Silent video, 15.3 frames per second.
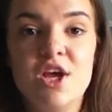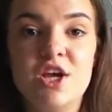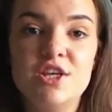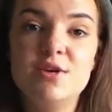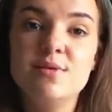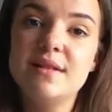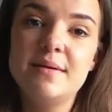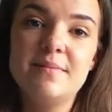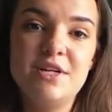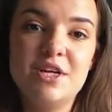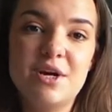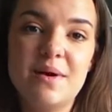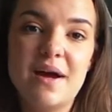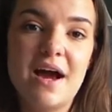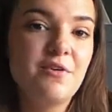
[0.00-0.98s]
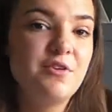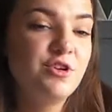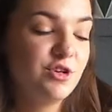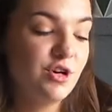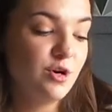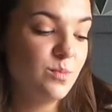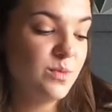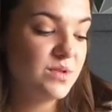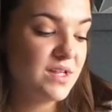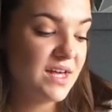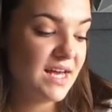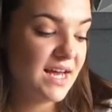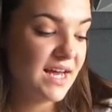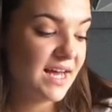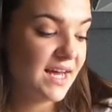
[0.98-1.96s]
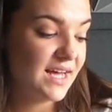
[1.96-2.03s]
you let me know how you got on with it
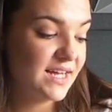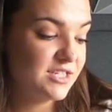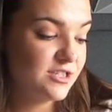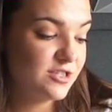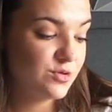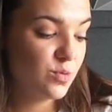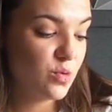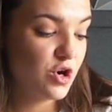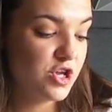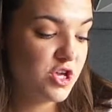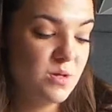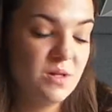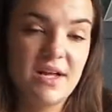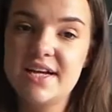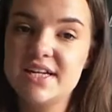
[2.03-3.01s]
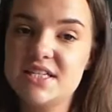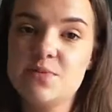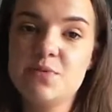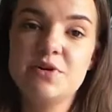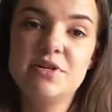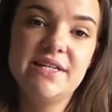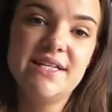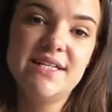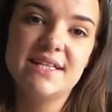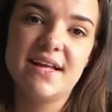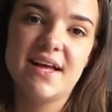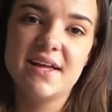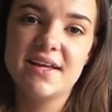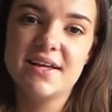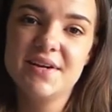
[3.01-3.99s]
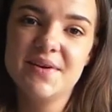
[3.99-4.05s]
and what you liked and what you didn't
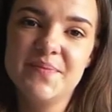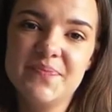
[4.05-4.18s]
like.